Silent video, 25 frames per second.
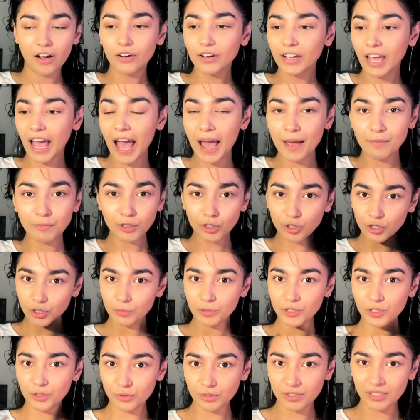okay, I'm not gonna
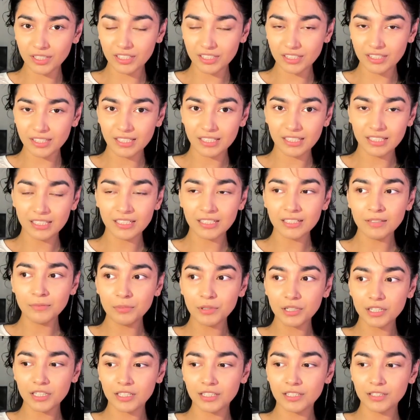be using concealer,
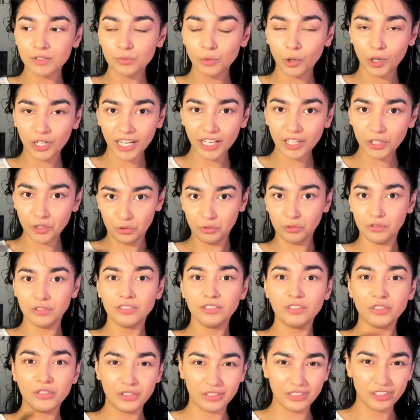because what I
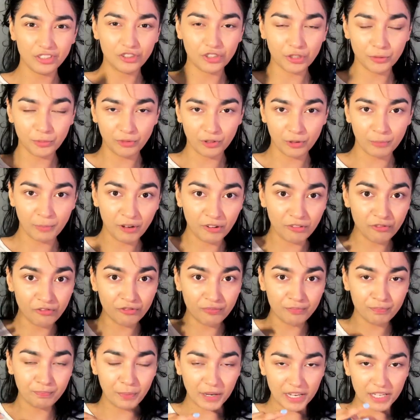noticed during the trip, when my
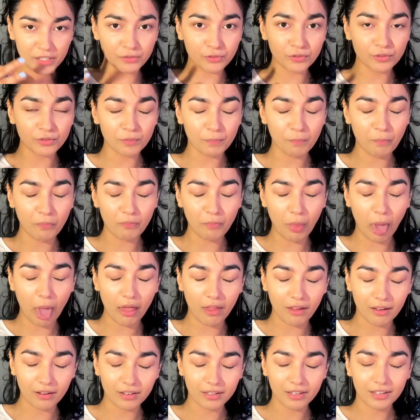face was,
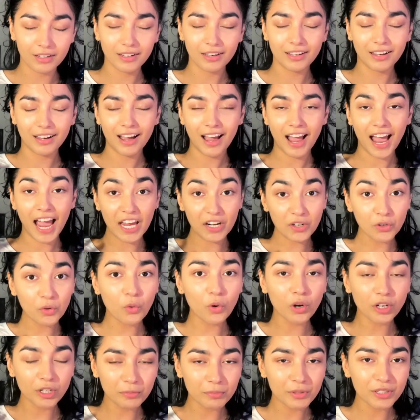I don't
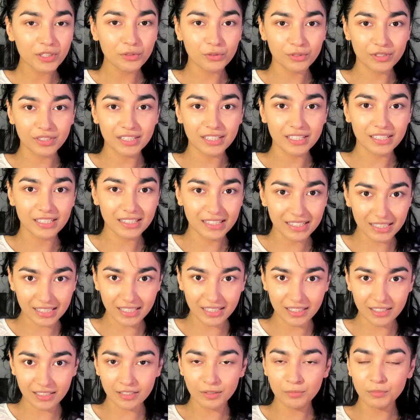want to be using
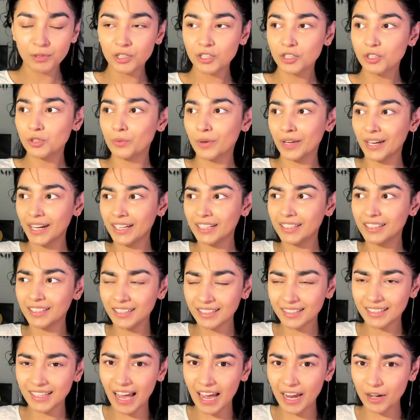concealer, because when I
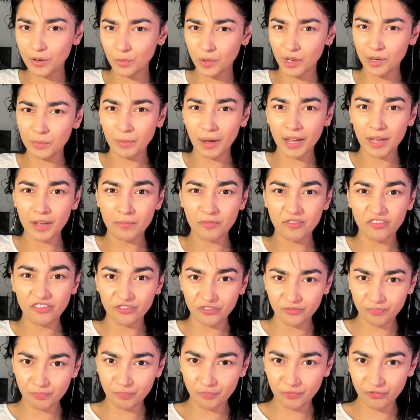did that, when my
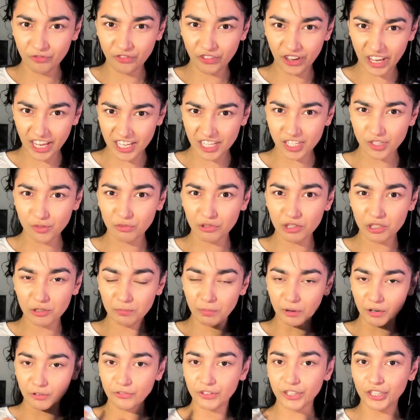face was
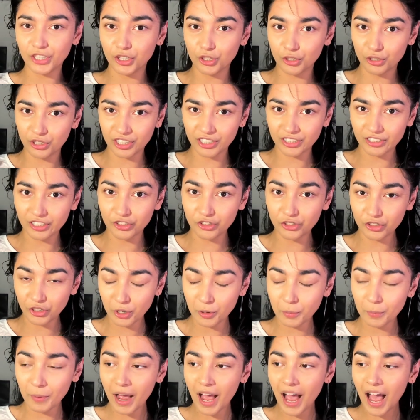puffy during the
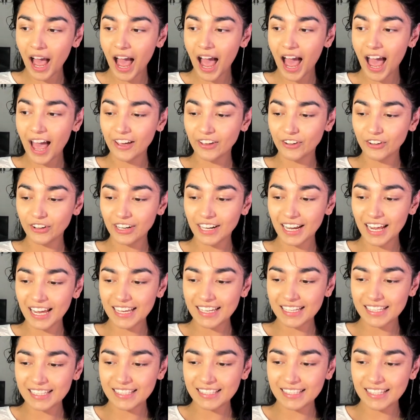trip, I
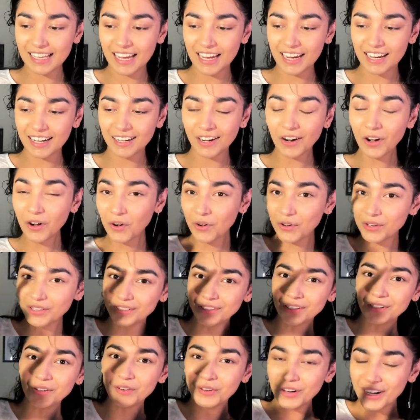realized that, oh, you
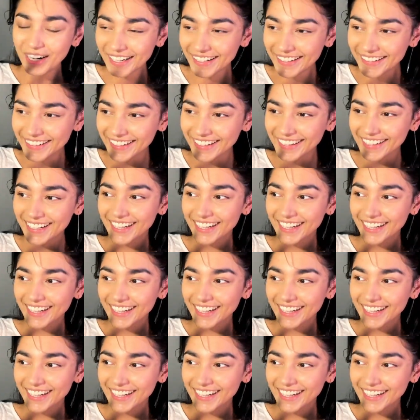know what,